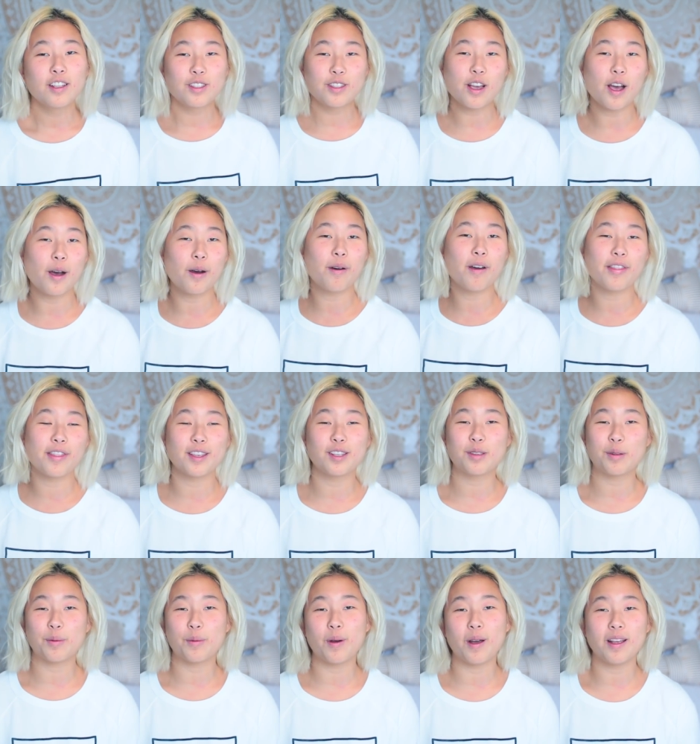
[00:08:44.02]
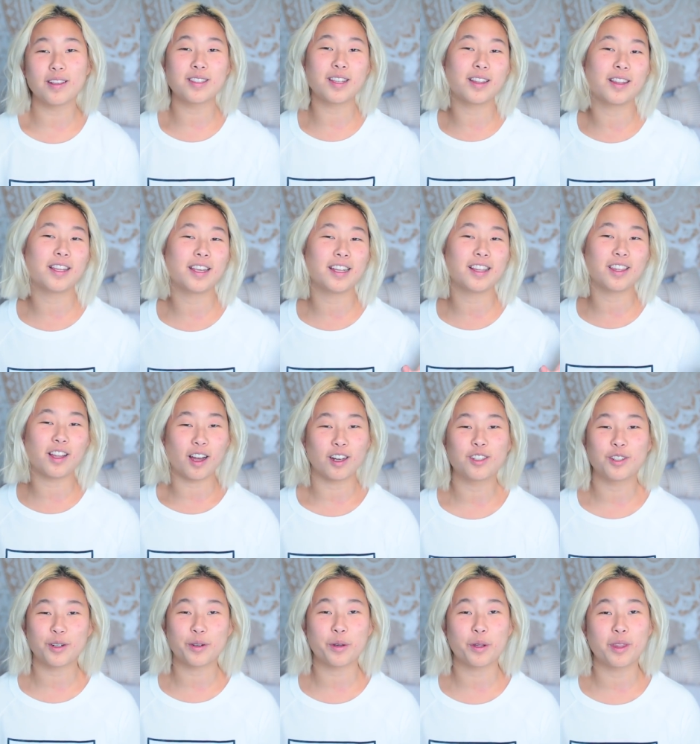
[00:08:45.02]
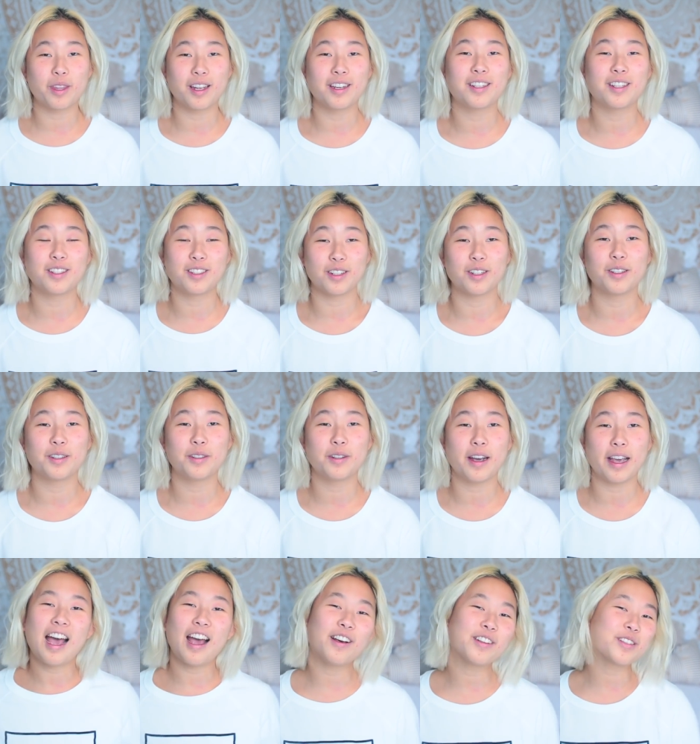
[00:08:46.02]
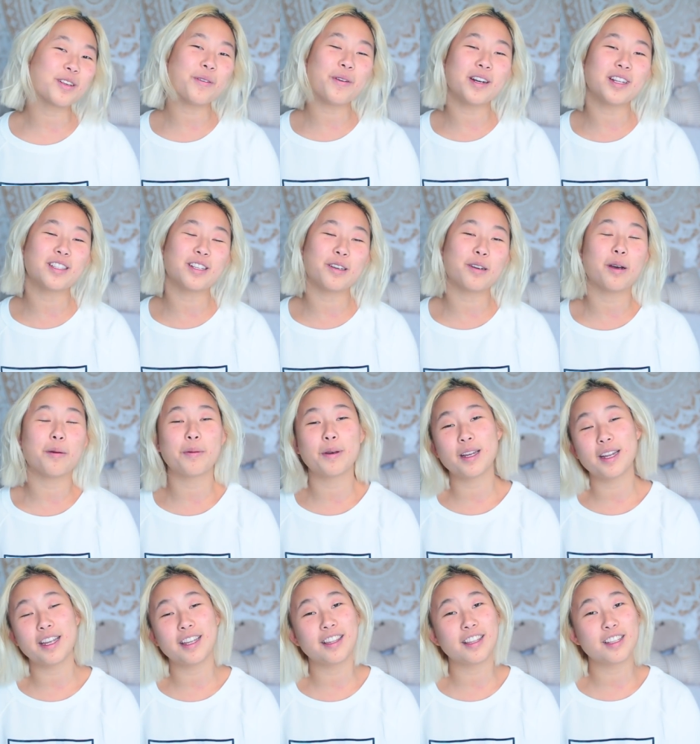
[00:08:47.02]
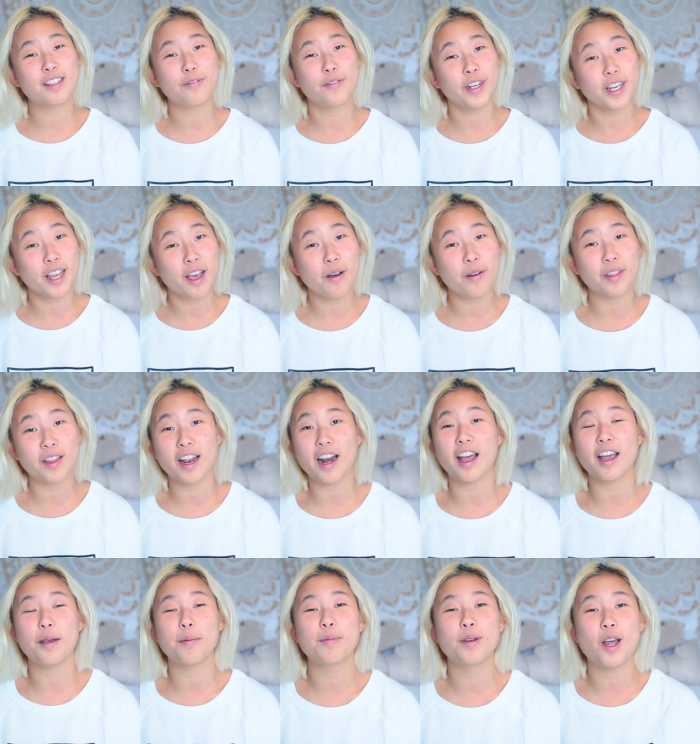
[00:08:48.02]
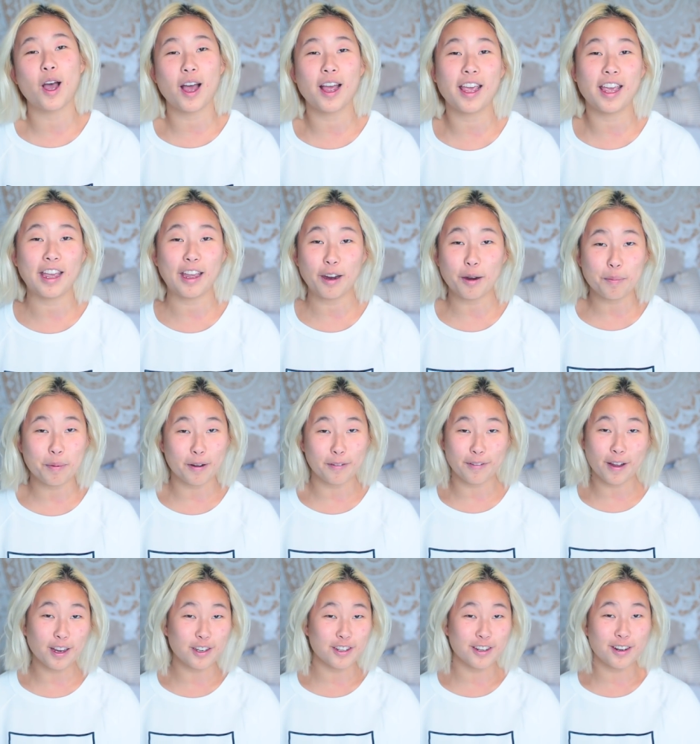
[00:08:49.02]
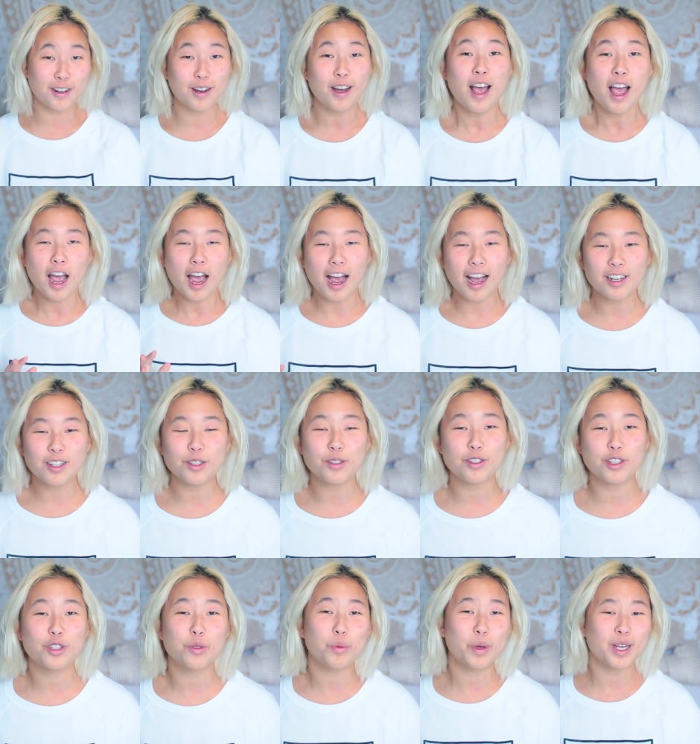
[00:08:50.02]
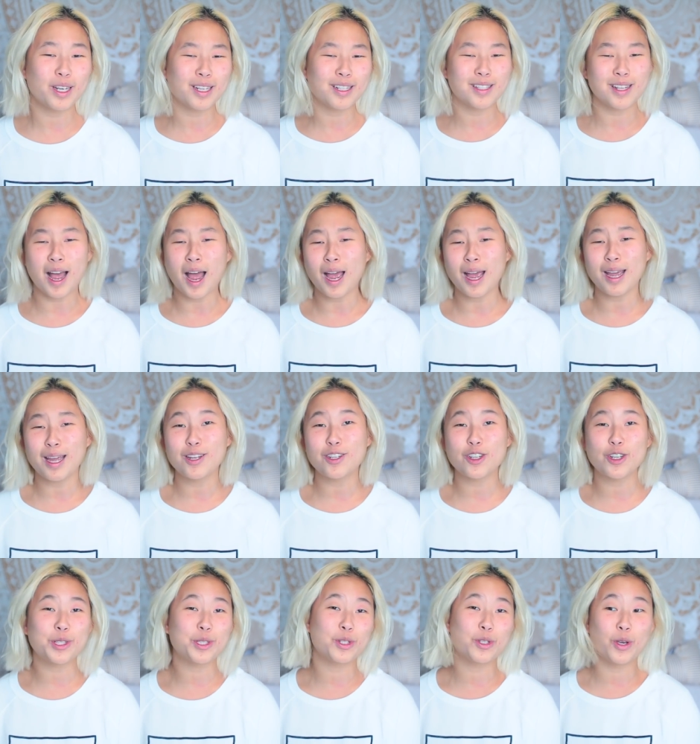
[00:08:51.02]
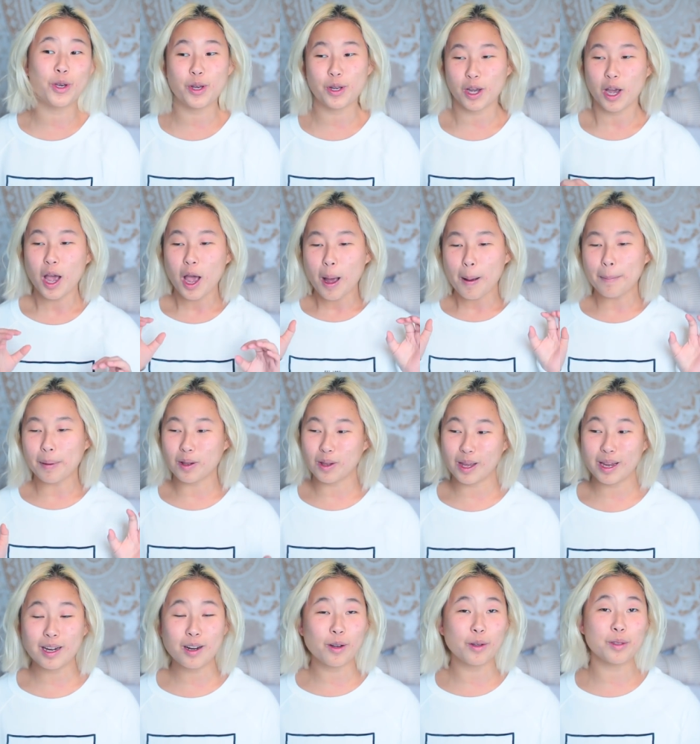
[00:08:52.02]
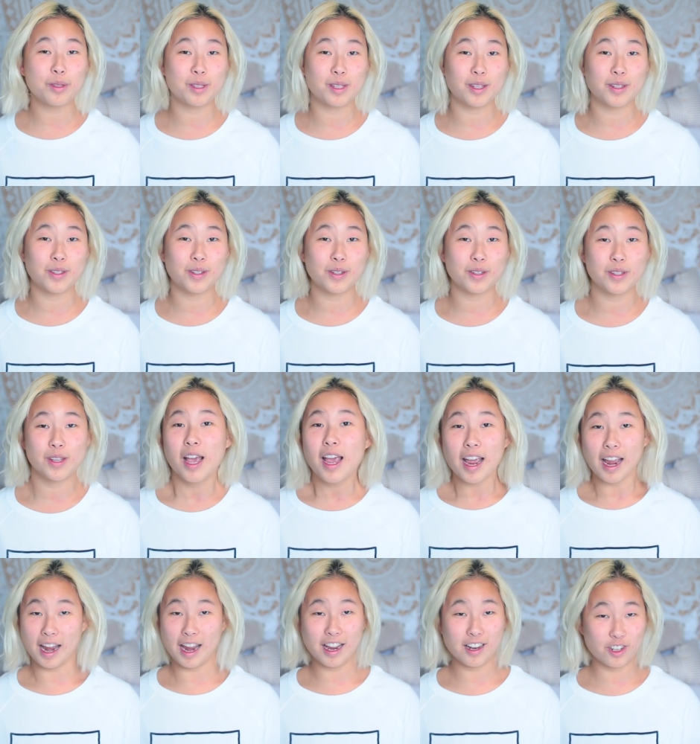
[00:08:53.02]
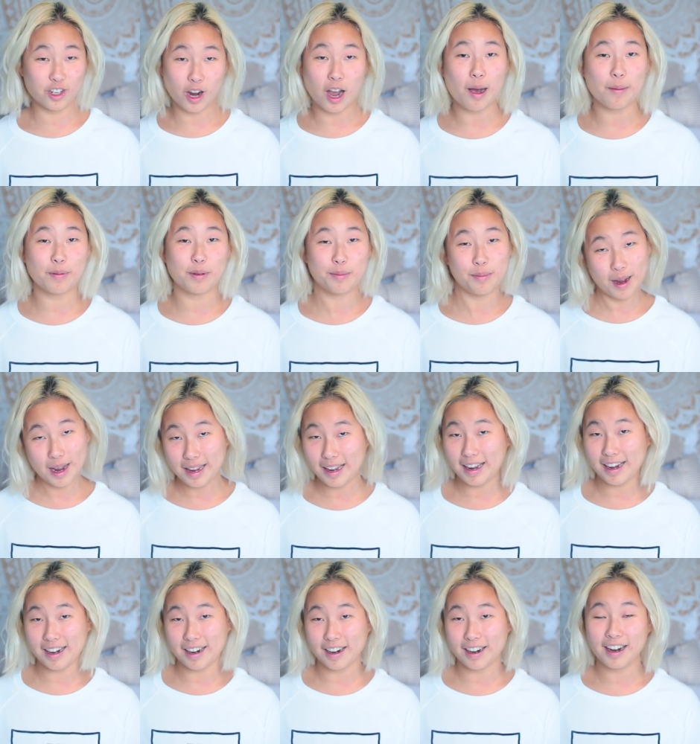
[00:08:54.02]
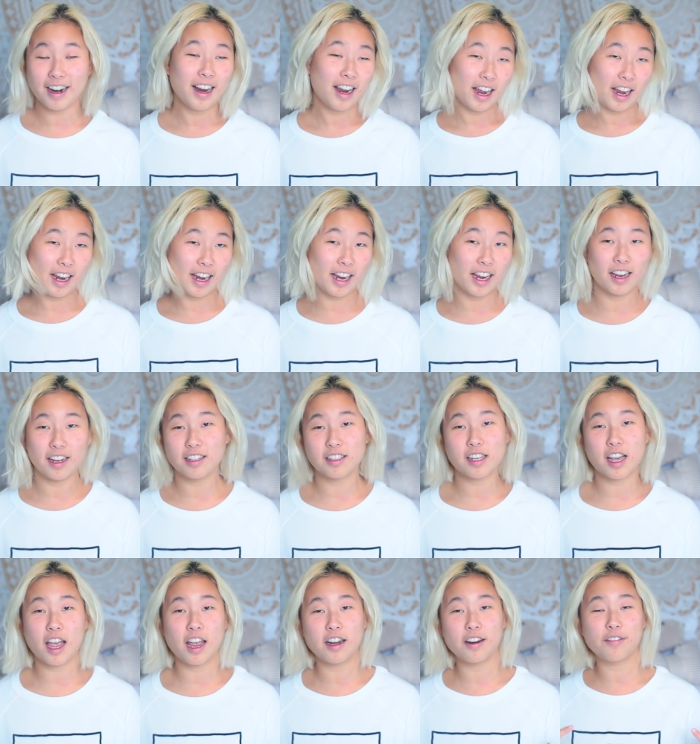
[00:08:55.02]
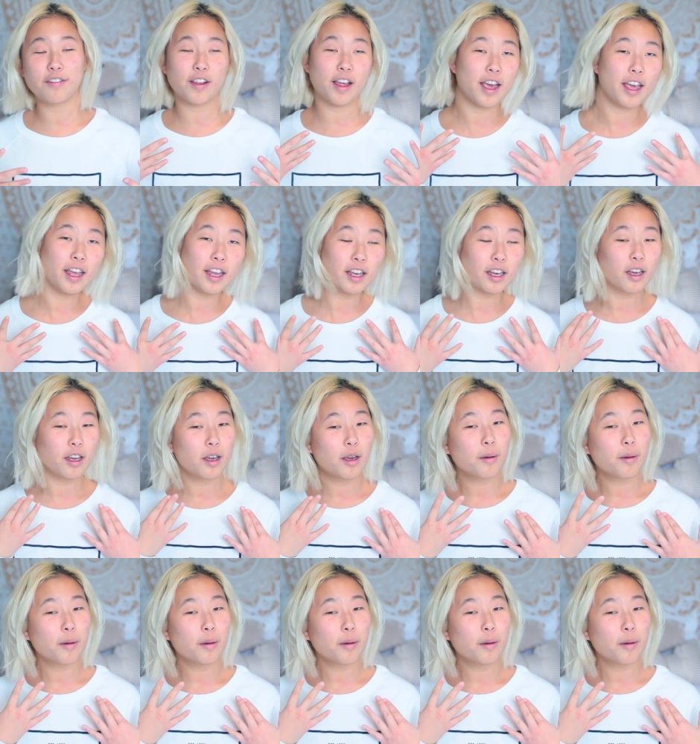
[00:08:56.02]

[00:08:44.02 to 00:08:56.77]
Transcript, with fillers: So this was the logical thing to do. I also wanted to put in this video that I am not a hair professional as you just witnessed, I just took plain old scissors and chopped my hair and kind of like